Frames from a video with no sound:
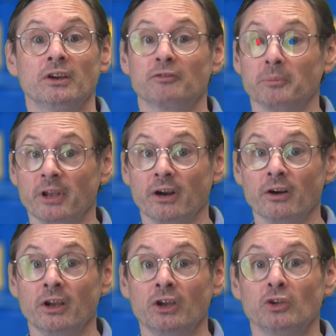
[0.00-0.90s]
and from
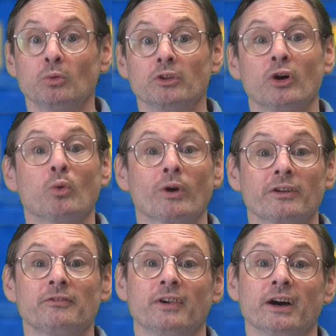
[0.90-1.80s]
there, you will know
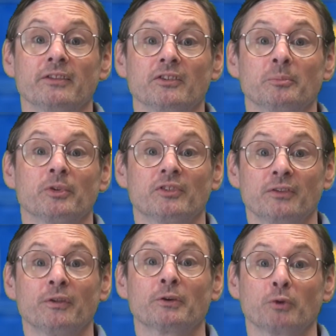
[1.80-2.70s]
where to find the
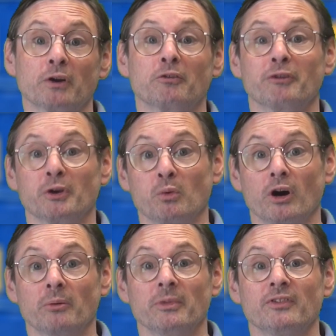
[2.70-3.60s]
specific RCRA
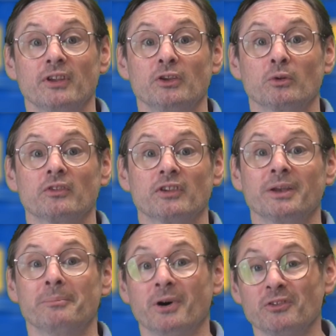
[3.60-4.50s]
requirements that your
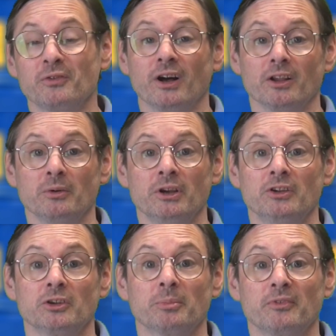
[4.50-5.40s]
site must follow
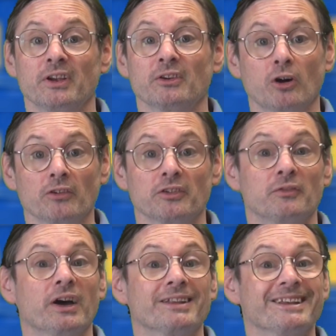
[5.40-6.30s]
to prevent costly
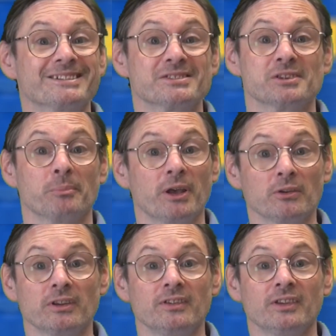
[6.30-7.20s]
violations and
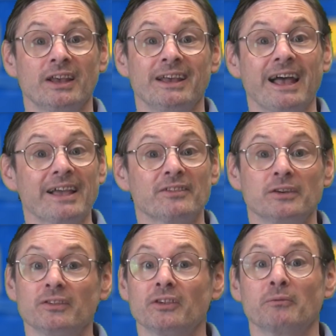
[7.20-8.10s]
penalties,
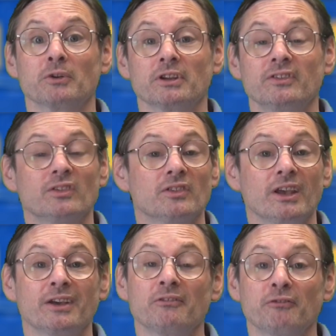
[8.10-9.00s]
accidents and releases,
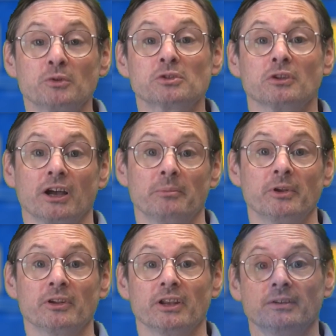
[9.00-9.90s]
and future
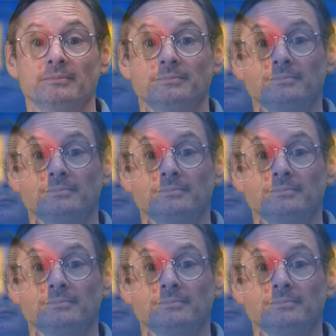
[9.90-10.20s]
liability.